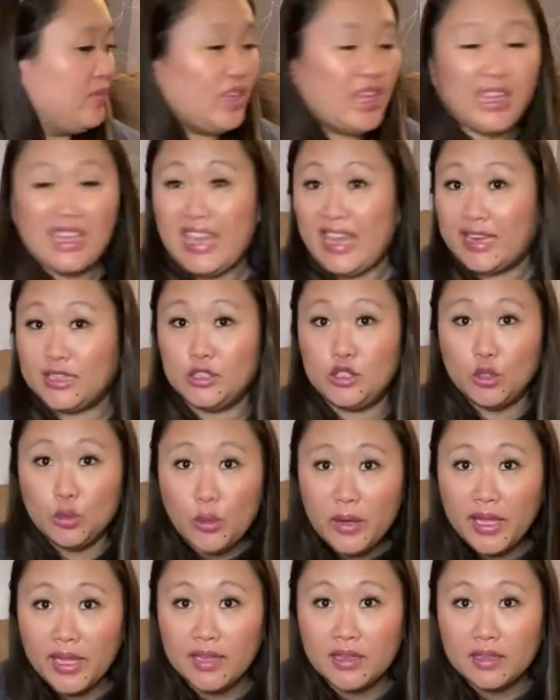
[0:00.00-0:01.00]
I can't
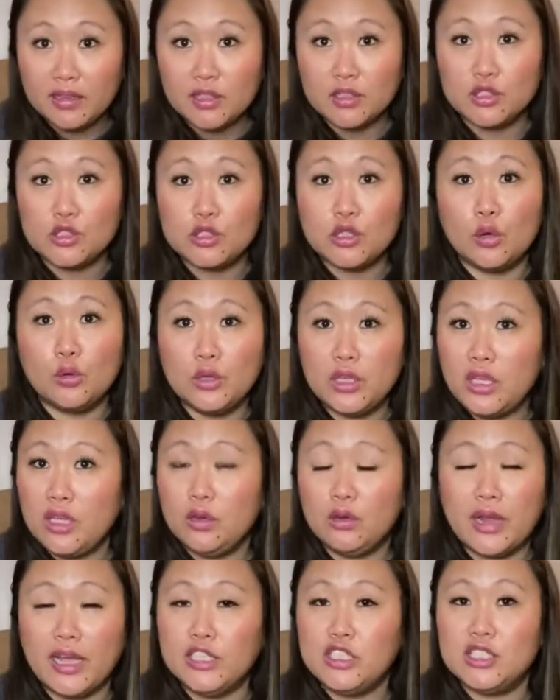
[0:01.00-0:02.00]
do it. They're so
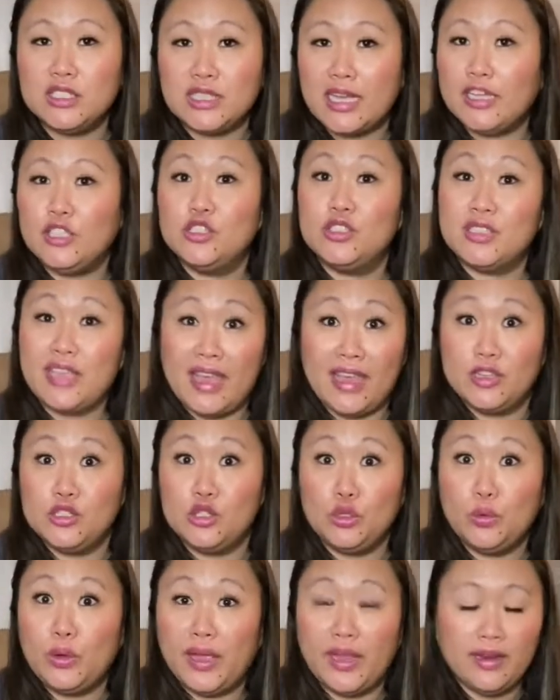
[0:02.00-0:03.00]
cute. I just, I just can't
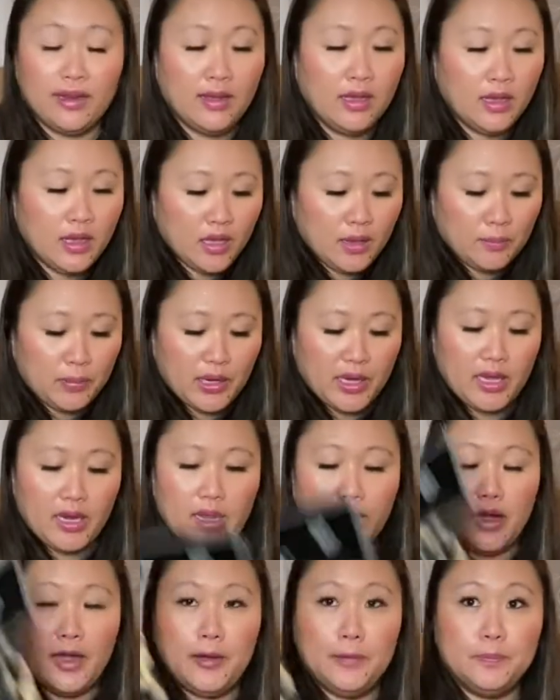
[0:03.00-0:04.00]
do it. But,
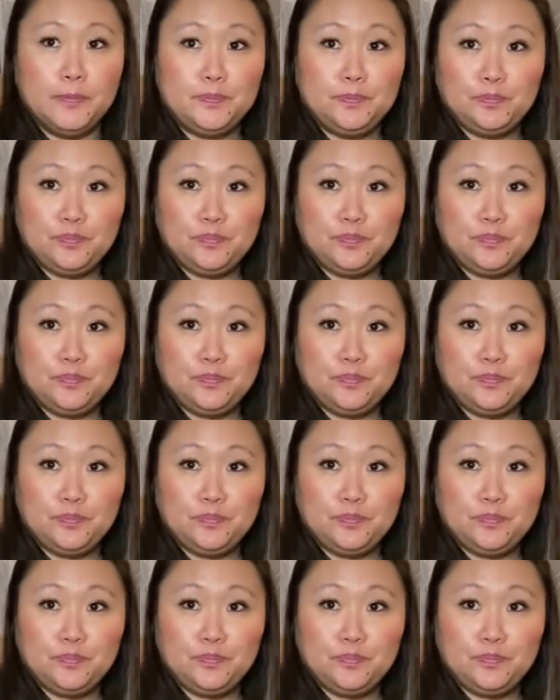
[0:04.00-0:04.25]
um,